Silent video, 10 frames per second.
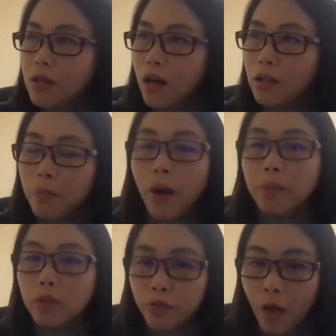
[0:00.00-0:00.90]
uh,
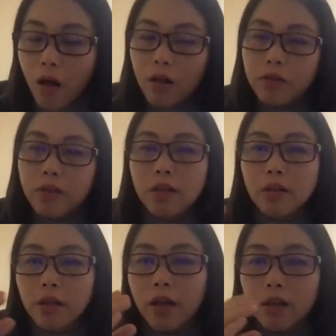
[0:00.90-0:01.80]
Department of Health and
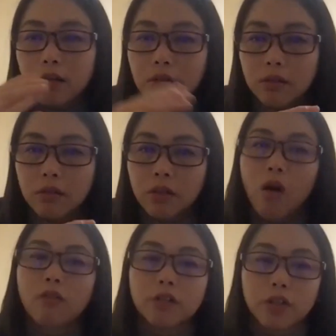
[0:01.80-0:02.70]
then the
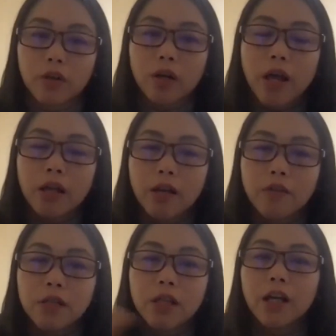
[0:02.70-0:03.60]
governor. And I
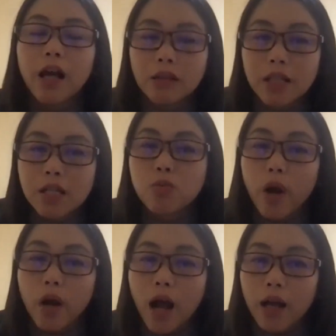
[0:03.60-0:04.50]
feel like at least
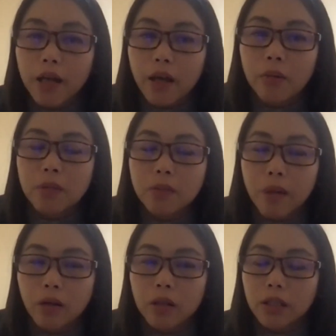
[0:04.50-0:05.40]
where I am in
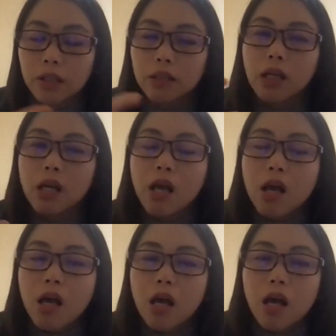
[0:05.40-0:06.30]
Maryland
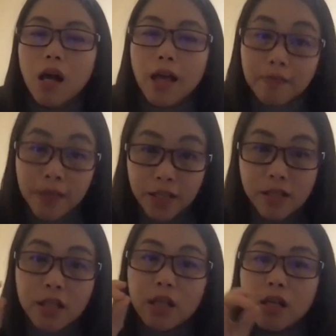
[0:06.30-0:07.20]
and
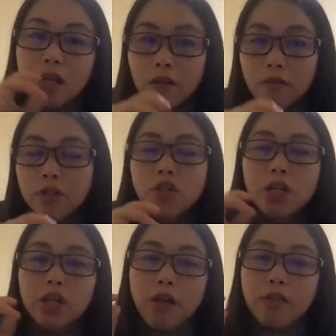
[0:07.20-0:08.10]
DC and
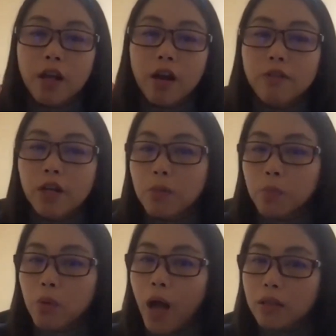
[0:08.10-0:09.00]
Virginia, they are very
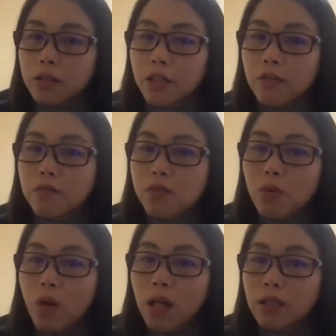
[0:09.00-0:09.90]
proactive.
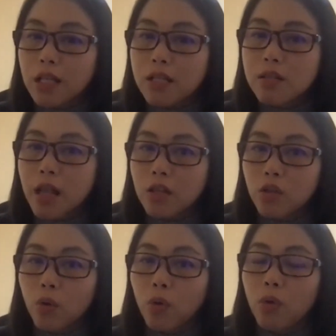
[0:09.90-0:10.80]
So at least they
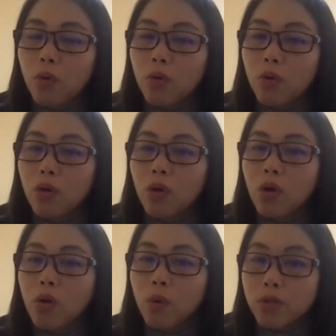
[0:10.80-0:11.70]
know
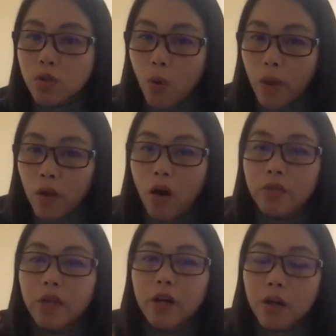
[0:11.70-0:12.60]
what's going on.
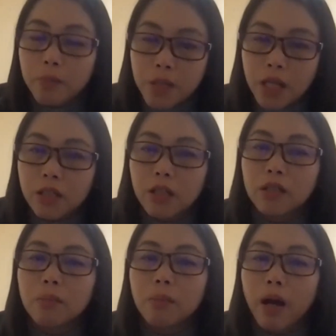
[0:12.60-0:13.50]
They are
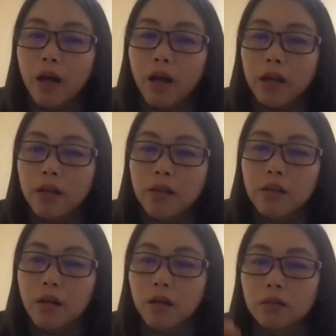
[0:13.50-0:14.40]
updated by
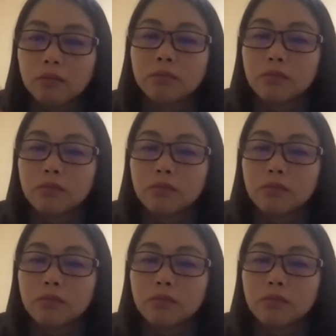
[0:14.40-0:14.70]
the